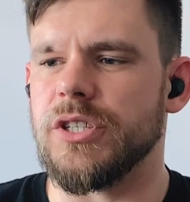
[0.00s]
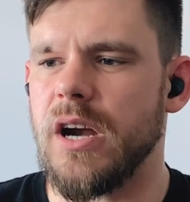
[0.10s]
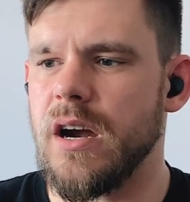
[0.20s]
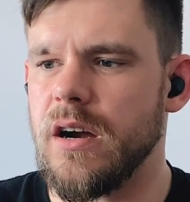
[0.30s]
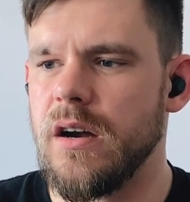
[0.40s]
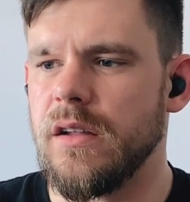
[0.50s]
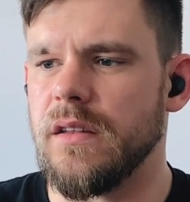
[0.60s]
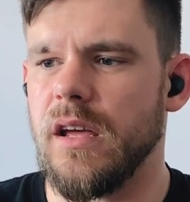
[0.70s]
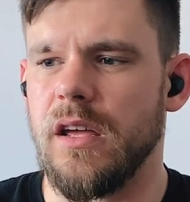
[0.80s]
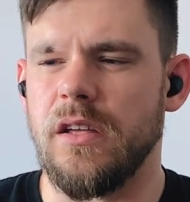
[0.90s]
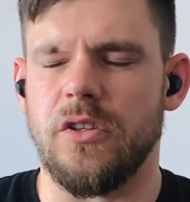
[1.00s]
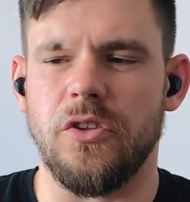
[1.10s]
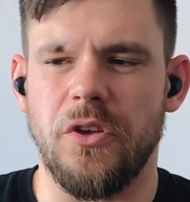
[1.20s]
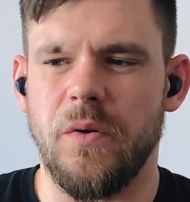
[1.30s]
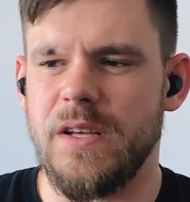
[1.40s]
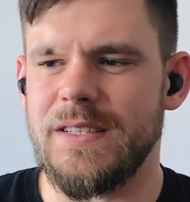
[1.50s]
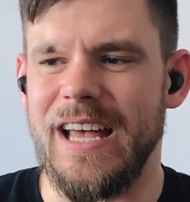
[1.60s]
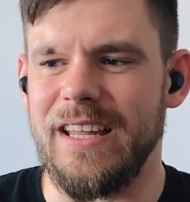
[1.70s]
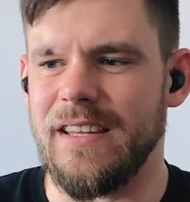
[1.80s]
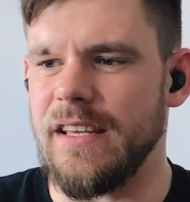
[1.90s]
share the newest
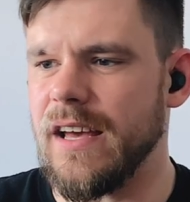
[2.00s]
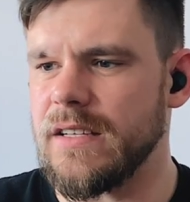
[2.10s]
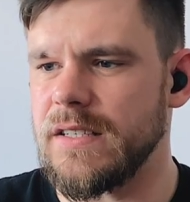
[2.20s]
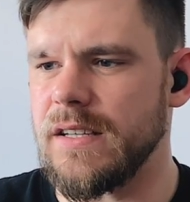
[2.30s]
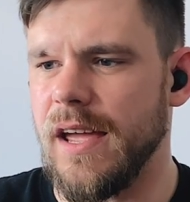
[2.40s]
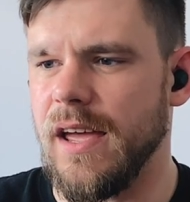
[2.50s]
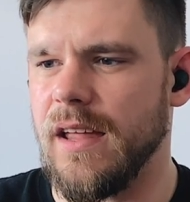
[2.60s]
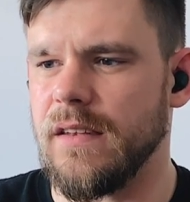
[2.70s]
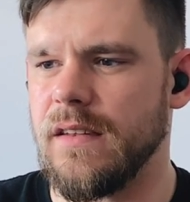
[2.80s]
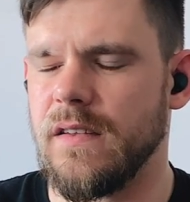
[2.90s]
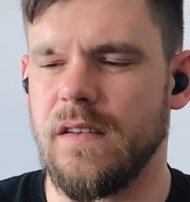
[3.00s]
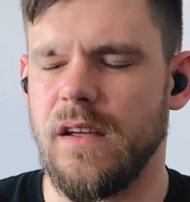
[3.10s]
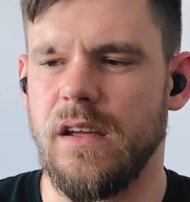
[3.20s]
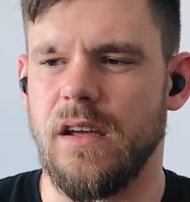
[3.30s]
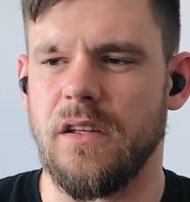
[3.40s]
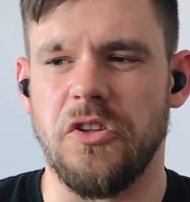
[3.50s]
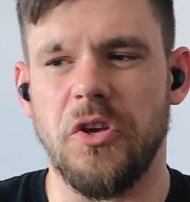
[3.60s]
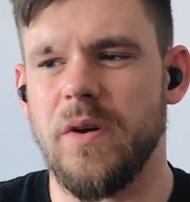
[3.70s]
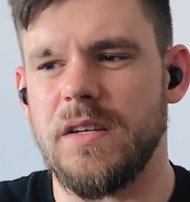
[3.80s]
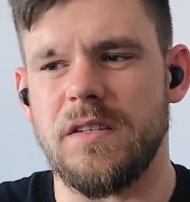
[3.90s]
ideas and
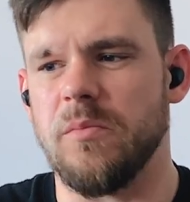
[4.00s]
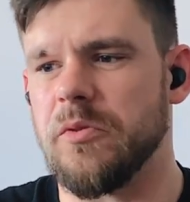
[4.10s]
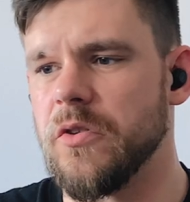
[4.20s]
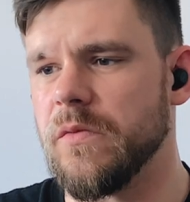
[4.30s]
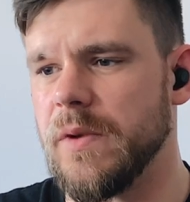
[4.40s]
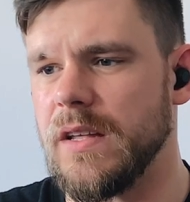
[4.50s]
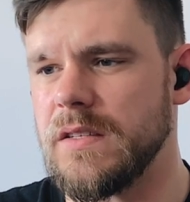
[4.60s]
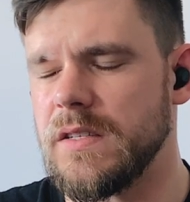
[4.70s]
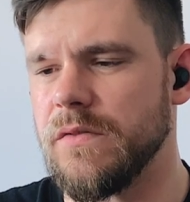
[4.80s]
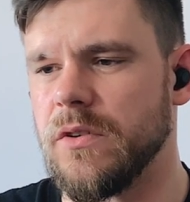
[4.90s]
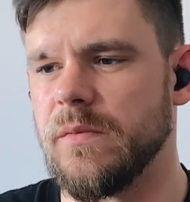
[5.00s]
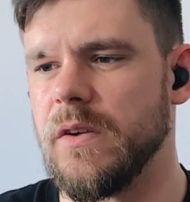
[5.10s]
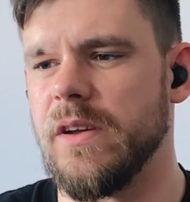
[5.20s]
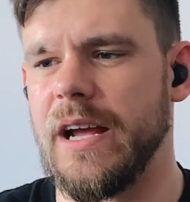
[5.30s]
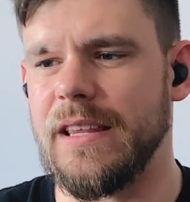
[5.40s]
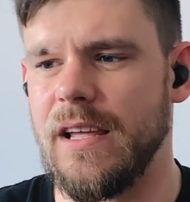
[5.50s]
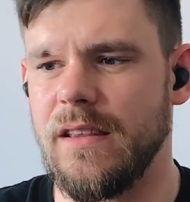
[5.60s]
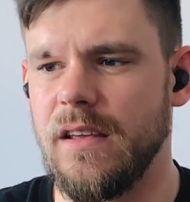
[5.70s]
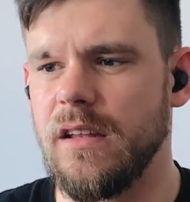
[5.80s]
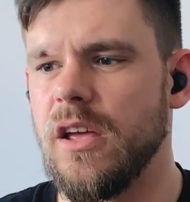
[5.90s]
newest improvements from the React
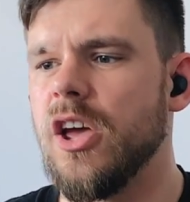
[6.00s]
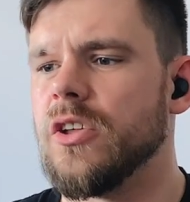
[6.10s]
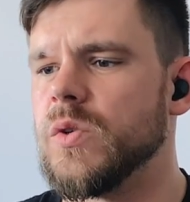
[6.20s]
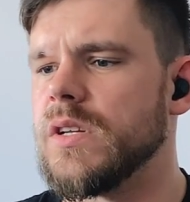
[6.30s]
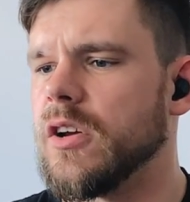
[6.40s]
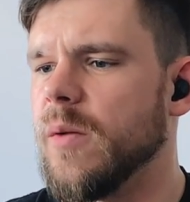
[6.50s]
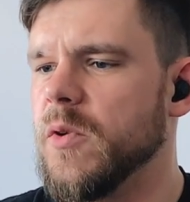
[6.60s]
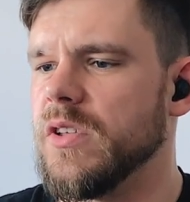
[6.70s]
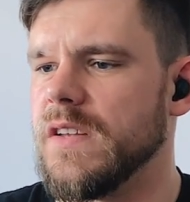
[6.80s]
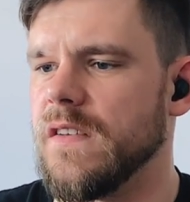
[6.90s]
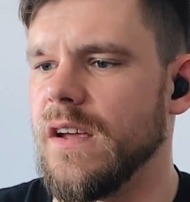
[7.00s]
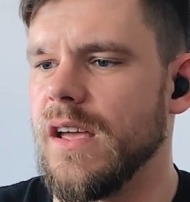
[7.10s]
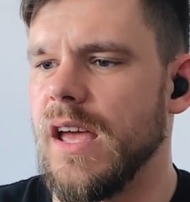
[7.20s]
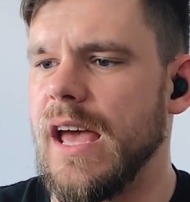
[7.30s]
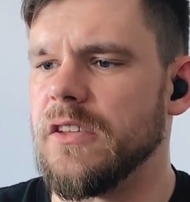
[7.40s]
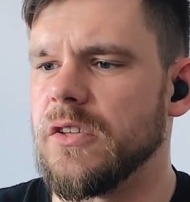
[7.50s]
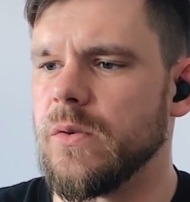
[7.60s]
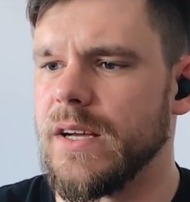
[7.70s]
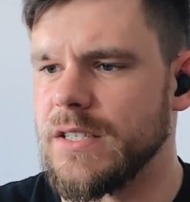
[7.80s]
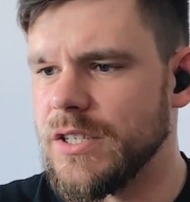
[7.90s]
18 to the community and
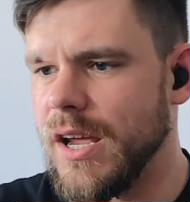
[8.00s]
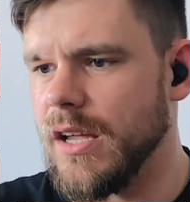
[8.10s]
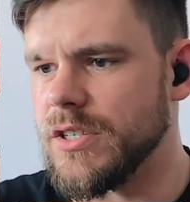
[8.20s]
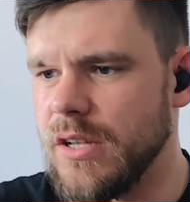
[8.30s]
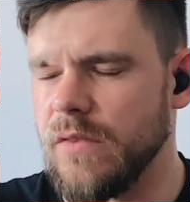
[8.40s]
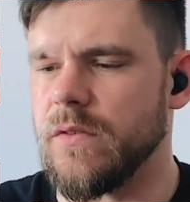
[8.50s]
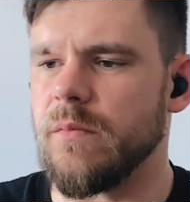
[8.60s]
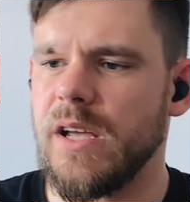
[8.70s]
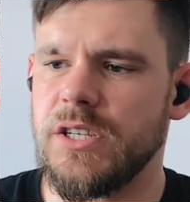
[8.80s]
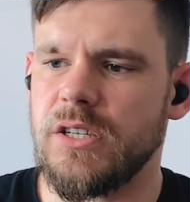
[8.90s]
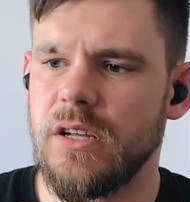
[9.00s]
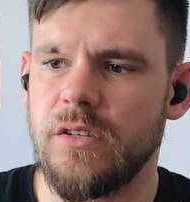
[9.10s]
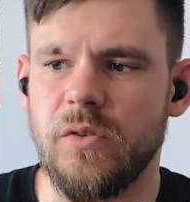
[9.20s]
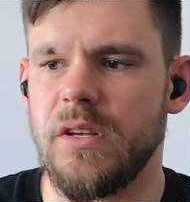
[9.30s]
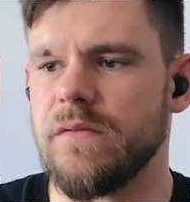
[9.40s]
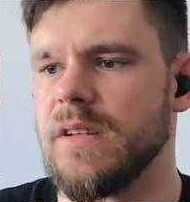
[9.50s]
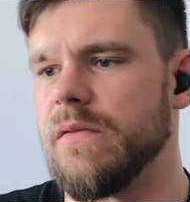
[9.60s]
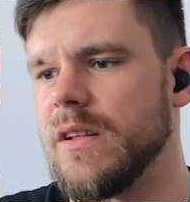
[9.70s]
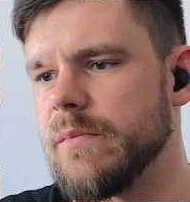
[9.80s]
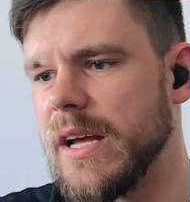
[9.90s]
to exchange the information, to give the
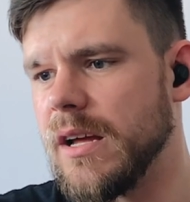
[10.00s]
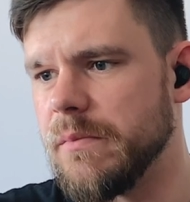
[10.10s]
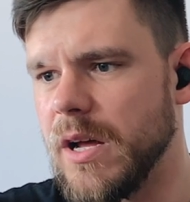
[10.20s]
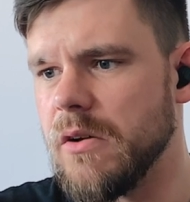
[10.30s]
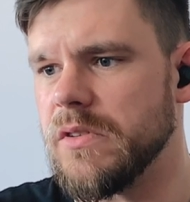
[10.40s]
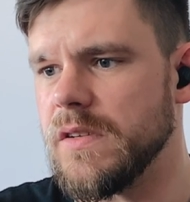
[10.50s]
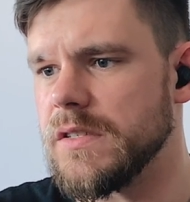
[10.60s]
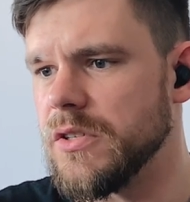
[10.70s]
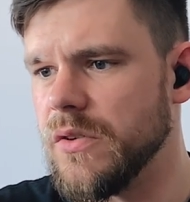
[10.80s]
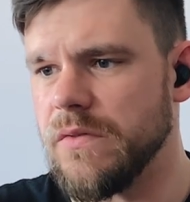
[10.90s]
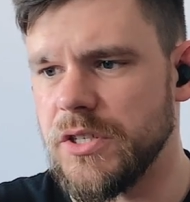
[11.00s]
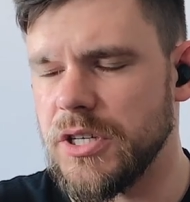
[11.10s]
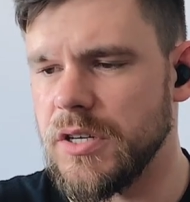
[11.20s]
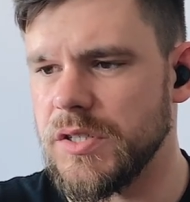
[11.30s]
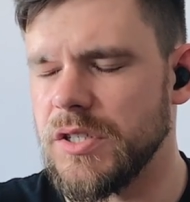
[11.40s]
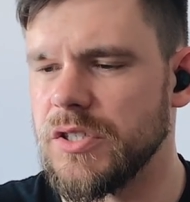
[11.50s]
feedback about these new features.